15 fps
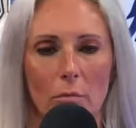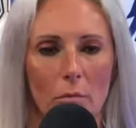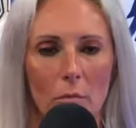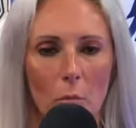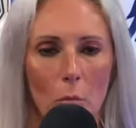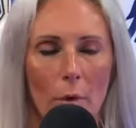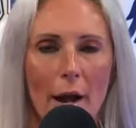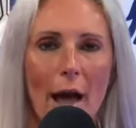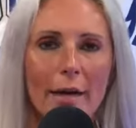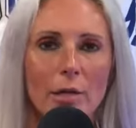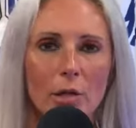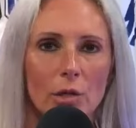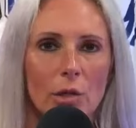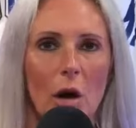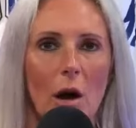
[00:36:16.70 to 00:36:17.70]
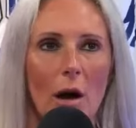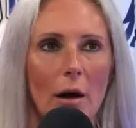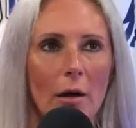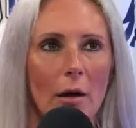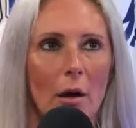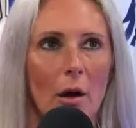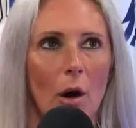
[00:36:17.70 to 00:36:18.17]
when I
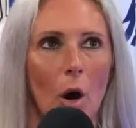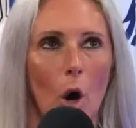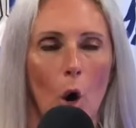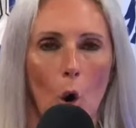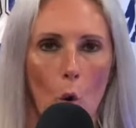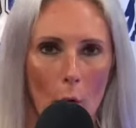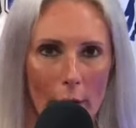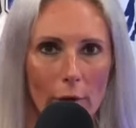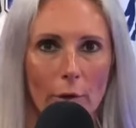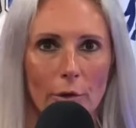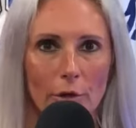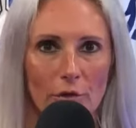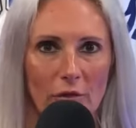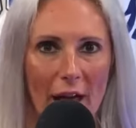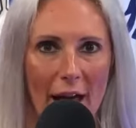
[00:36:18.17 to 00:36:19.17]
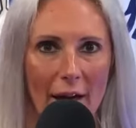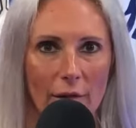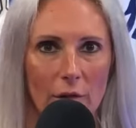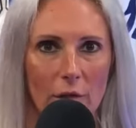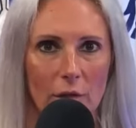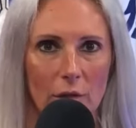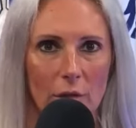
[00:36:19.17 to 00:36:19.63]
saw Oilers
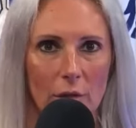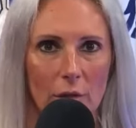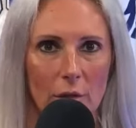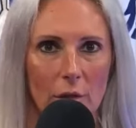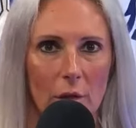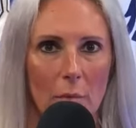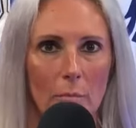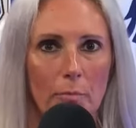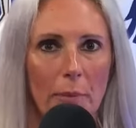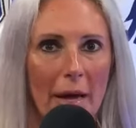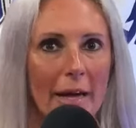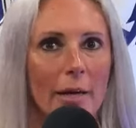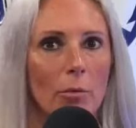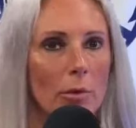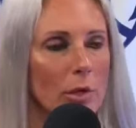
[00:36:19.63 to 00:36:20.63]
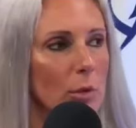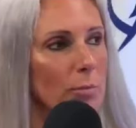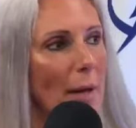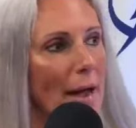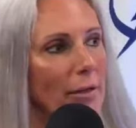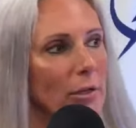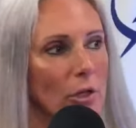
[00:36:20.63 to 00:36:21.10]
fans paying
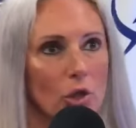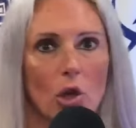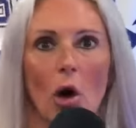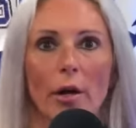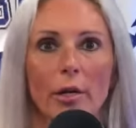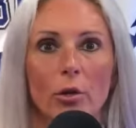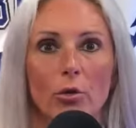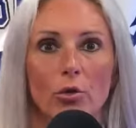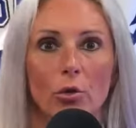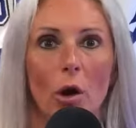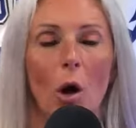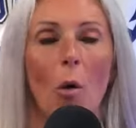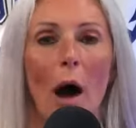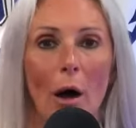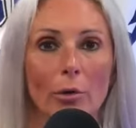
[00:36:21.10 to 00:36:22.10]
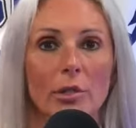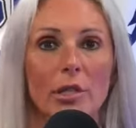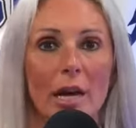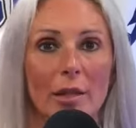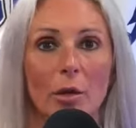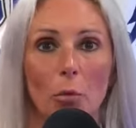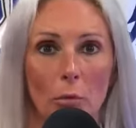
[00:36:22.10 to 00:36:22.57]
respect to Johnny Gaudreau
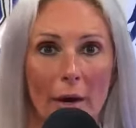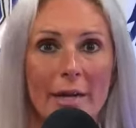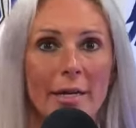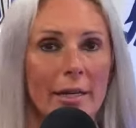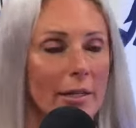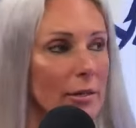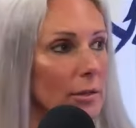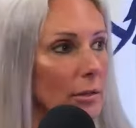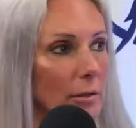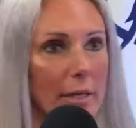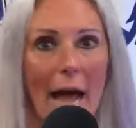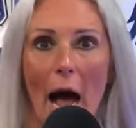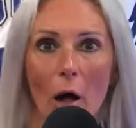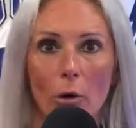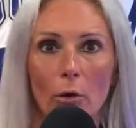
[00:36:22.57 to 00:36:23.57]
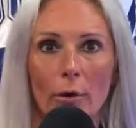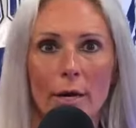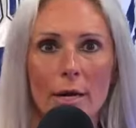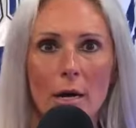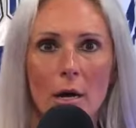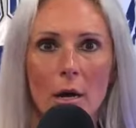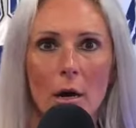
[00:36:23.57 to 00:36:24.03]
outside the rink in
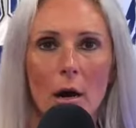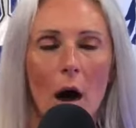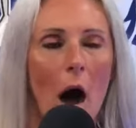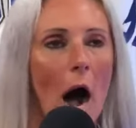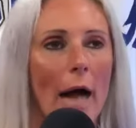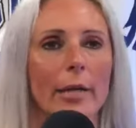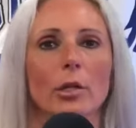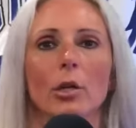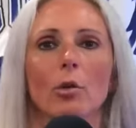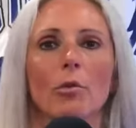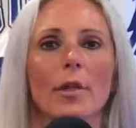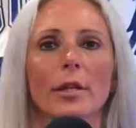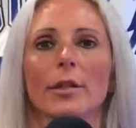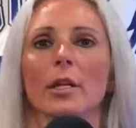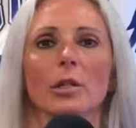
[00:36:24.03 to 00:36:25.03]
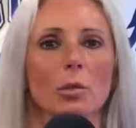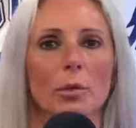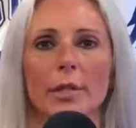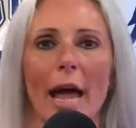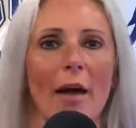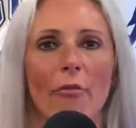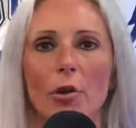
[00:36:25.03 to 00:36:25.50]
Calgary, I knew
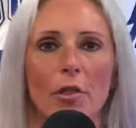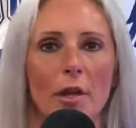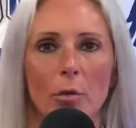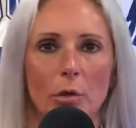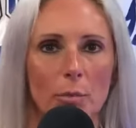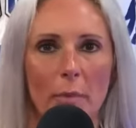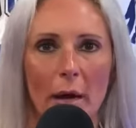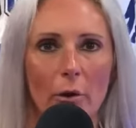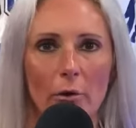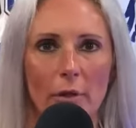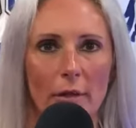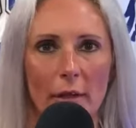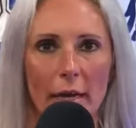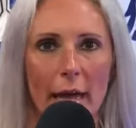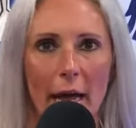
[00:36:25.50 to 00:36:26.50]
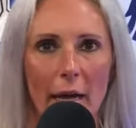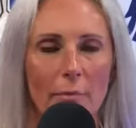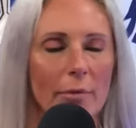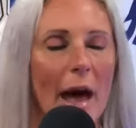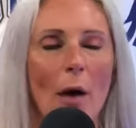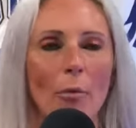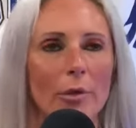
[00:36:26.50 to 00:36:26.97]
that everything was bigger than the game.
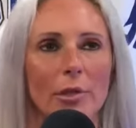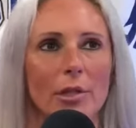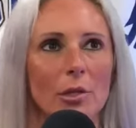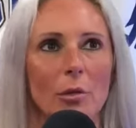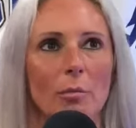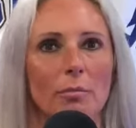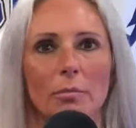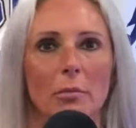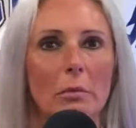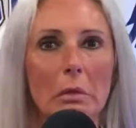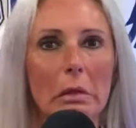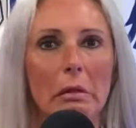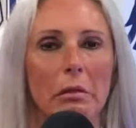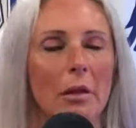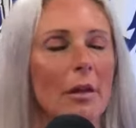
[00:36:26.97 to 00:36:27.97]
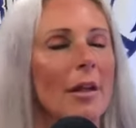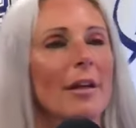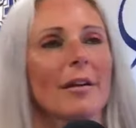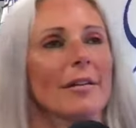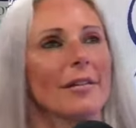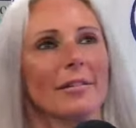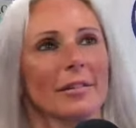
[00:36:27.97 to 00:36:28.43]
That one's still,
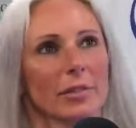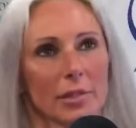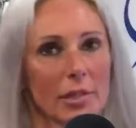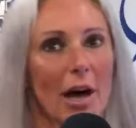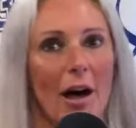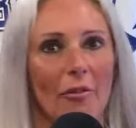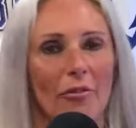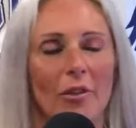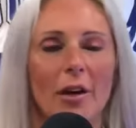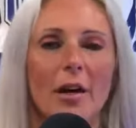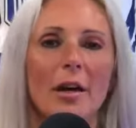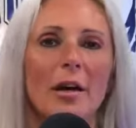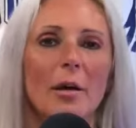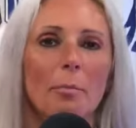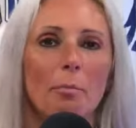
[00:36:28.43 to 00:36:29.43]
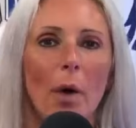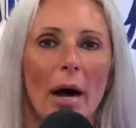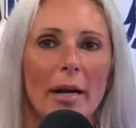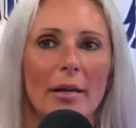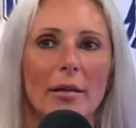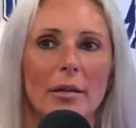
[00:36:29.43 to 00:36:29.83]
it's tough. But